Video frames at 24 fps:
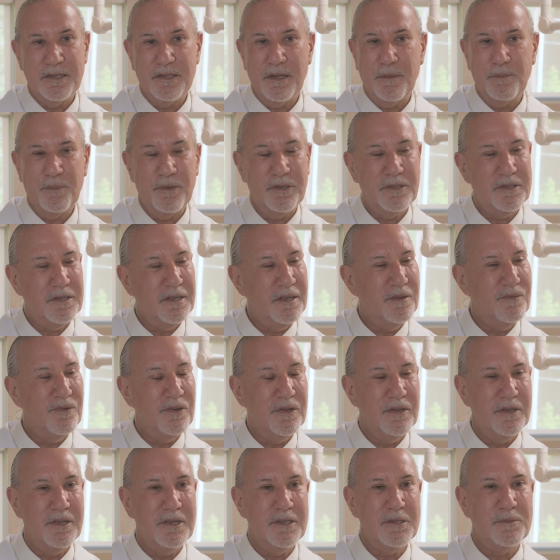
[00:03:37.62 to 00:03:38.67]

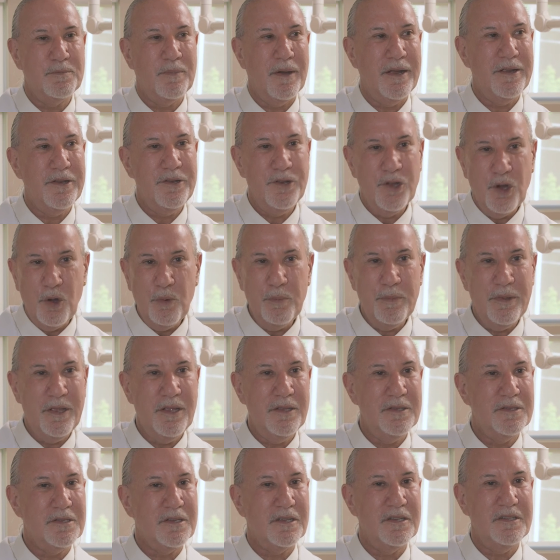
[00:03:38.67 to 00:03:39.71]
suppurativa is by no
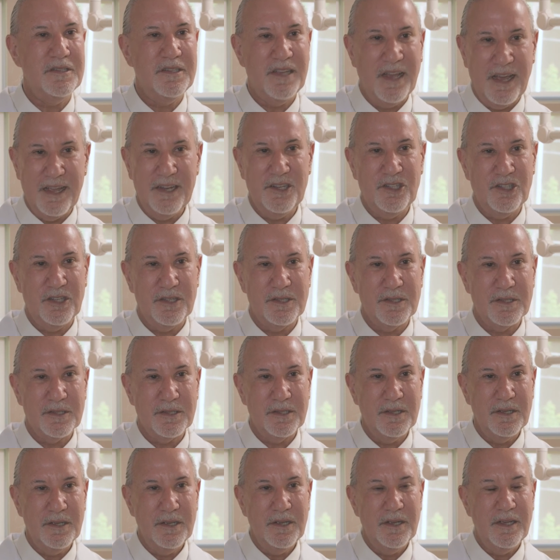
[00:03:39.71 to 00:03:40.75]
means
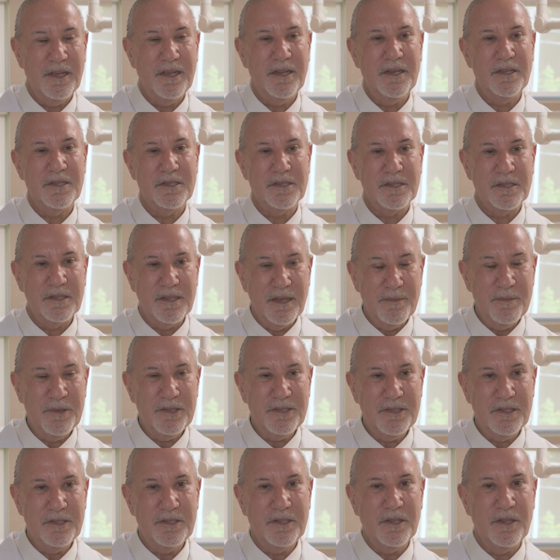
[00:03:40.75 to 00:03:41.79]
contagious. It is
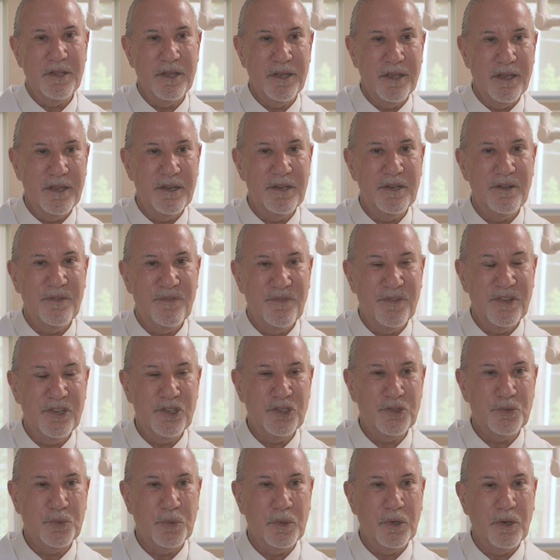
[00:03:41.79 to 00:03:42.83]
limited to the
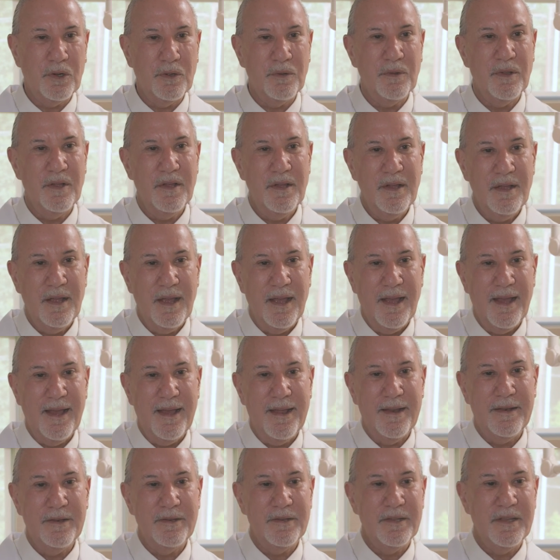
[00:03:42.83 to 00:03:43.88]
individual,
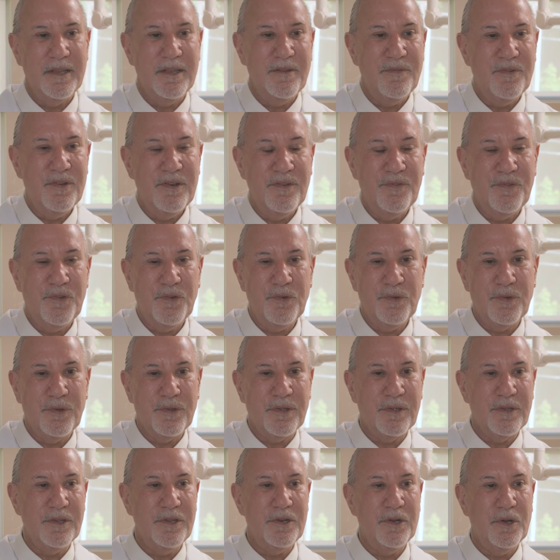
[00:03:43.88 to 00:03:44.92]
and even if you
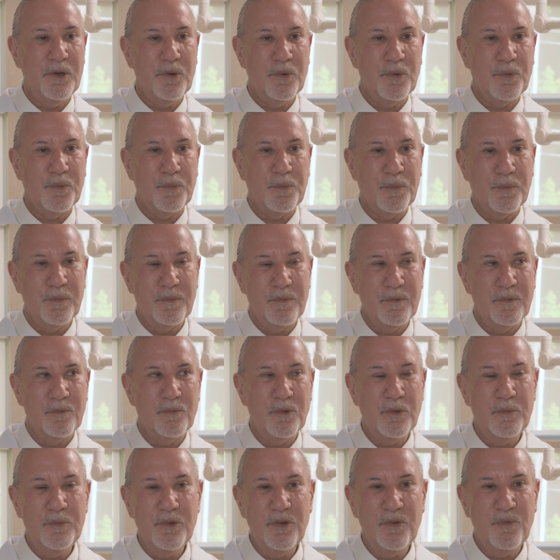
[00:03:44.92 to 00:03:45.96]

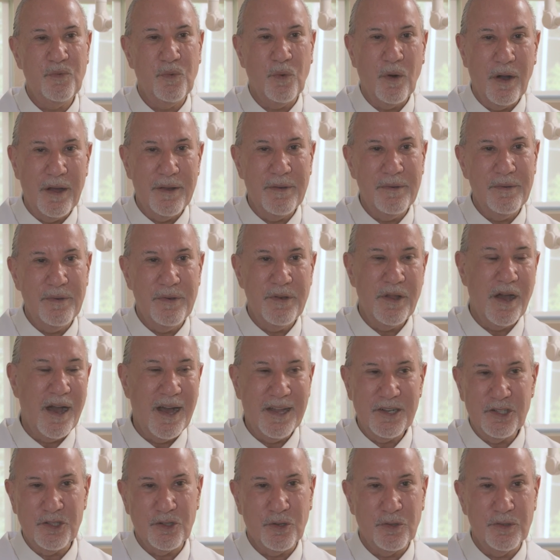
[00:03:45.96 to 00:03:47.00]
remove one
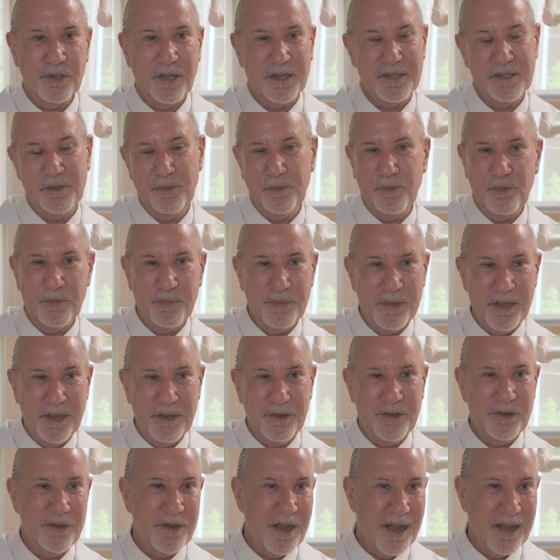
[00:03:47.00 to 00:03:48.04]
nodule, doesn't
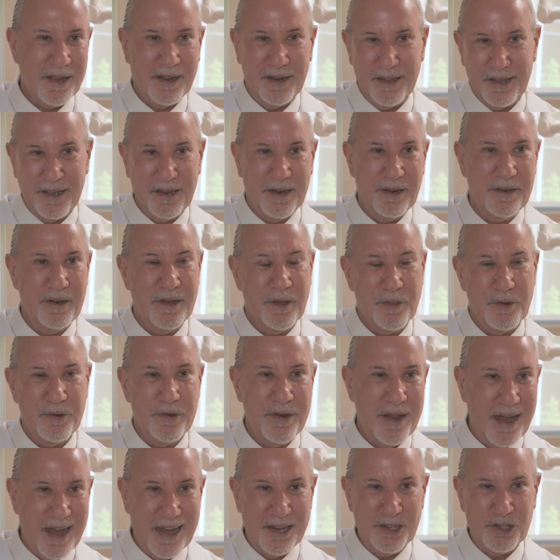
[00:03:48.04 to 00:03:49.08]
mean you're not going to get another
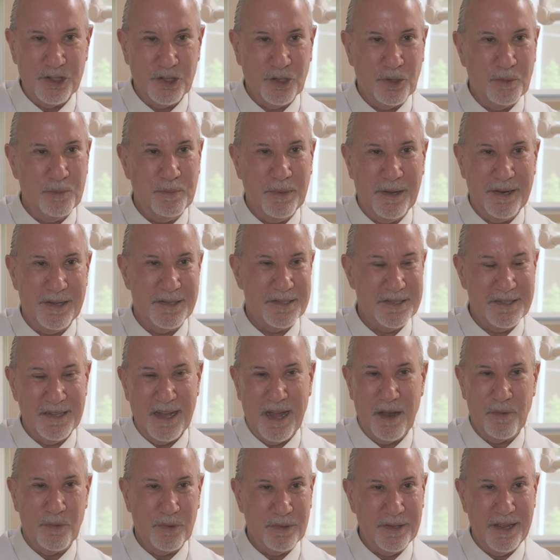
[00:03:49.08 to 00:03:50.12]
nodule, but it's
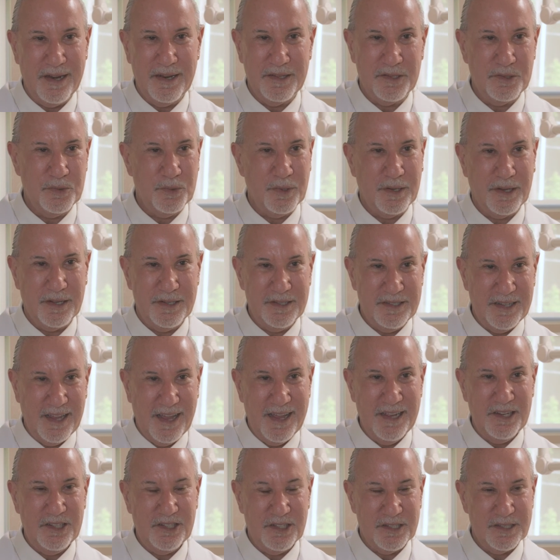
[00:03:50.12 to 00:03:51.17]
not related to a
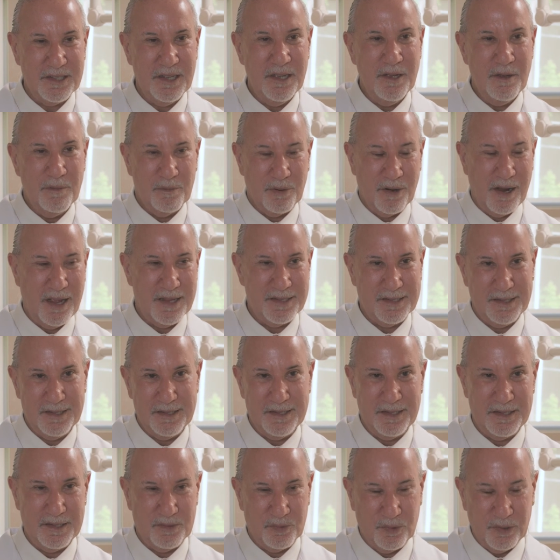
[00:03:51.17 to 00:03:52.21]
contagious
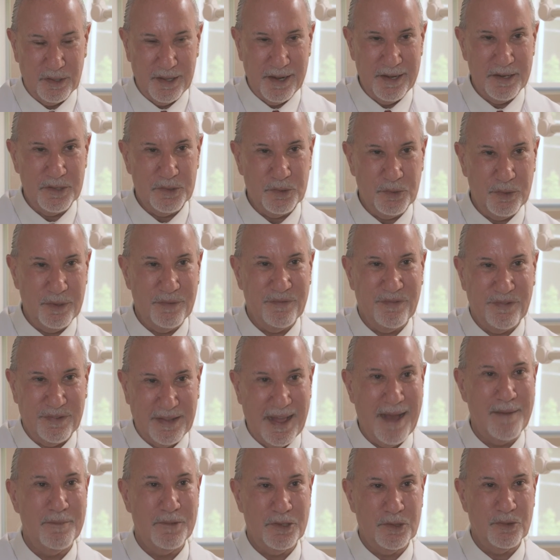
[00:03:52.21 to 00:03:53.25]
process, it's related to an
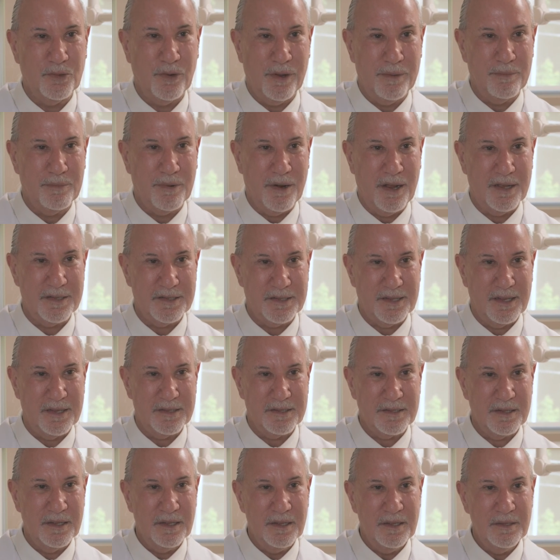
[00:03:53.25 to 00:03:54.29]
inflammatory
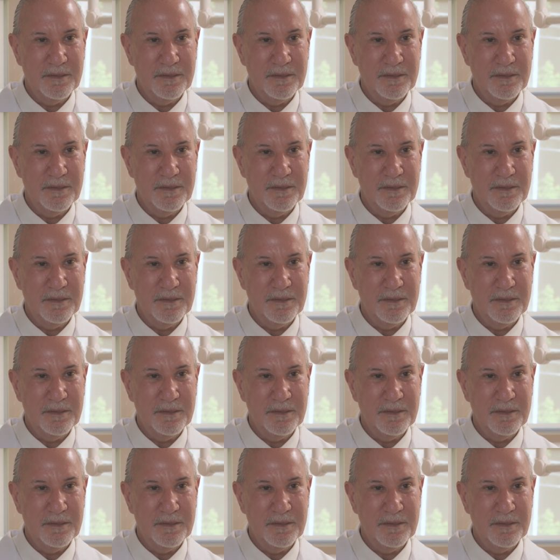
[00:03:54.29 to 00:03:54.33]
process.